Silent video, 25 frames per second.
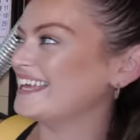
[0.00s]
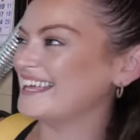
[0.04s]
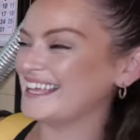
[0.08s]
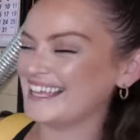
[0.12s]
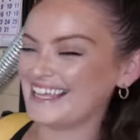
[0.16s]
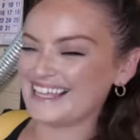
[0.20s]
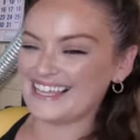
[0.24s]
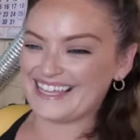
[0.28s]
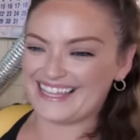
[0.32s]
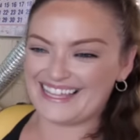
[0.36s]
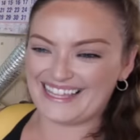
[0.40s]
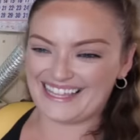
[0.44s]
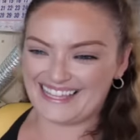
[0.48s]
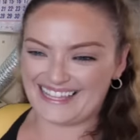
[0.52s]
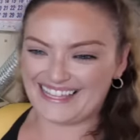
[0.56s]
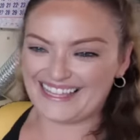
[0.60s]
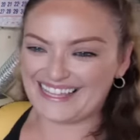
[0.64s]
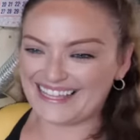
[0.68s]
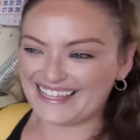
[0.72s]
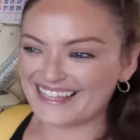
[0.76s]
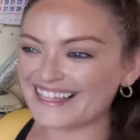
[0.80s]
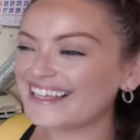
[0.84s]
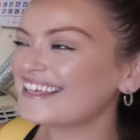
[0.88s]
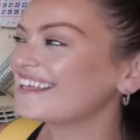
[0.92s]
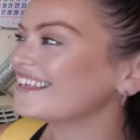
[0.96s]

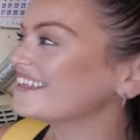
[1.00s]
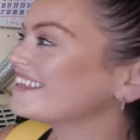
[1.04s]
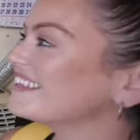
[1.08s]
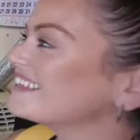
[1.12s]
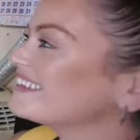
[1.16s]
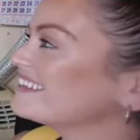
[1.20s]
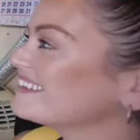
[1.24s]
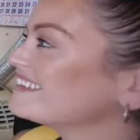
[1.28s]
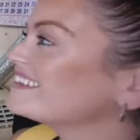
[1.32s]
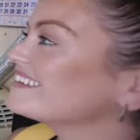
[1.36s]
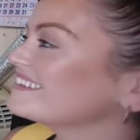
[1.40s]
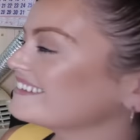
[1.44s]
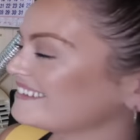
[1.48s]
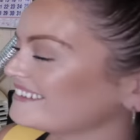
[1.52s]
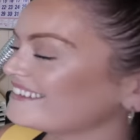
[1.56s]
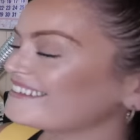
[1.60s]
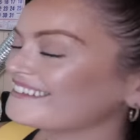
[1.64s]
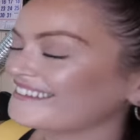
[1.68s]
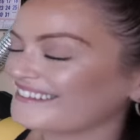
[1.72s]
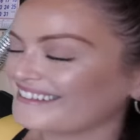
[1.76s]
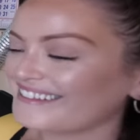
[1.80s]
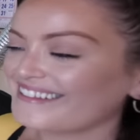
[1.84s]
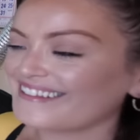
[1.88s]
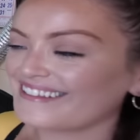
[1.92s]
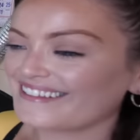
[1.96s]

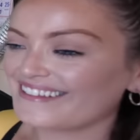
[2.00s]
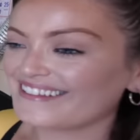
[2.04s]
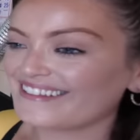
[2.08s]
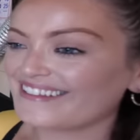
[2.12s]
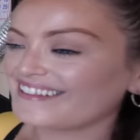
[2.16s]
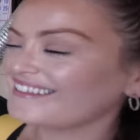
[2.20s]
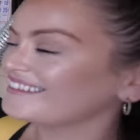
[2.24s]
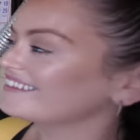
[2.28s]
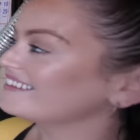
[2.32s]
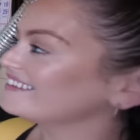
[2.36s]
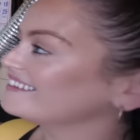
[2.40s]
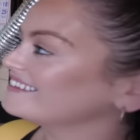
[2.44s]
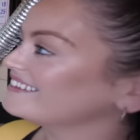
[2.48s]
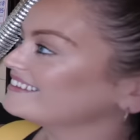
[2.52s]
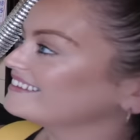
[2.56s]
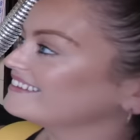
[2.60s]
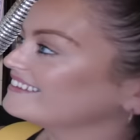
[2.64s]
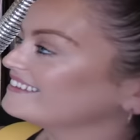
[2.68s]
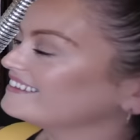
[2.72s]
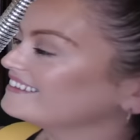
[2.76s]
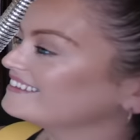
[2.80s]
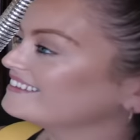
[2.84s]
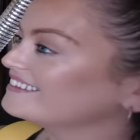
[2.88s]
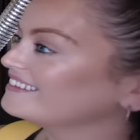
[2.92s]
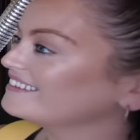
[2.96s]

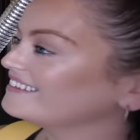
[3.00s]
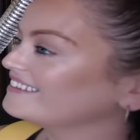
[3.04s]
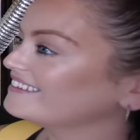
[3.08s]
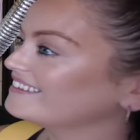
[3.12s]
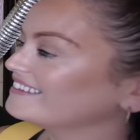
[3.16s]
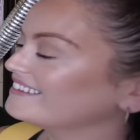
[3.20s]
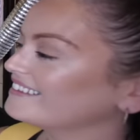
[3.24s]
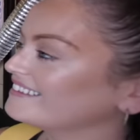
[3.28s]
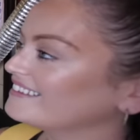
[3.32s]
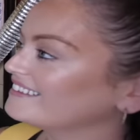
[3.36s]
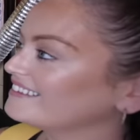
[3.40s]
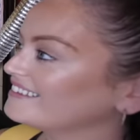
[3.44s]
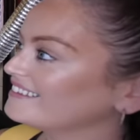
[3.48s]
(silent)